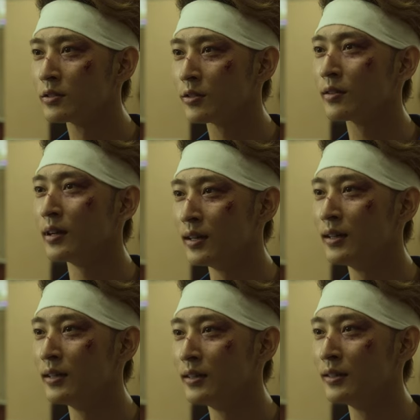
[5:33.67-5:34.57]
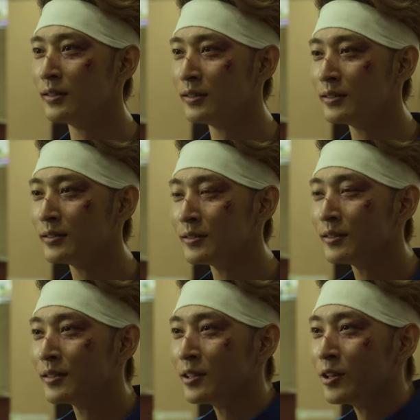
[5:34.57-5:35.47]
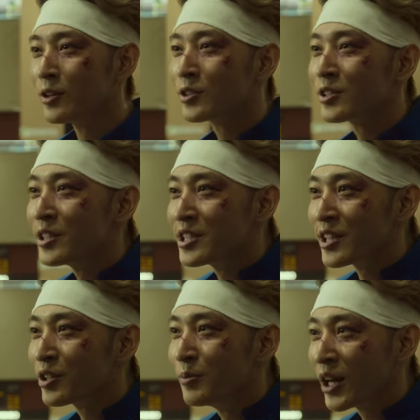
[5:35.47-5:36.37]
believe that there are